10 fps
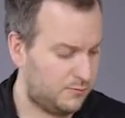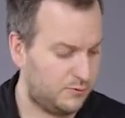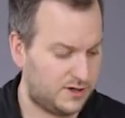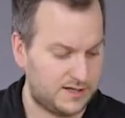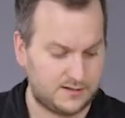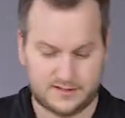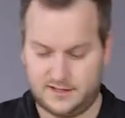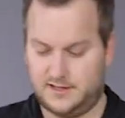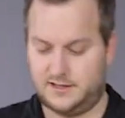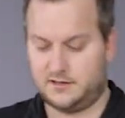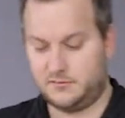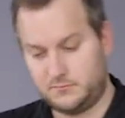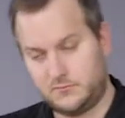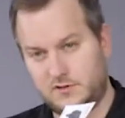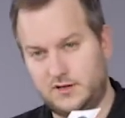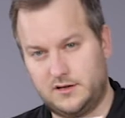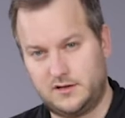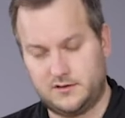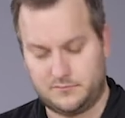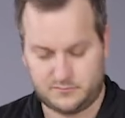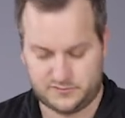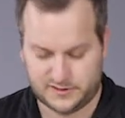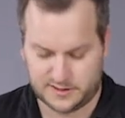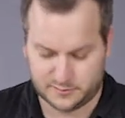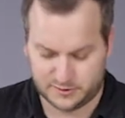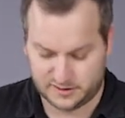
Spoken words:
We can take the startup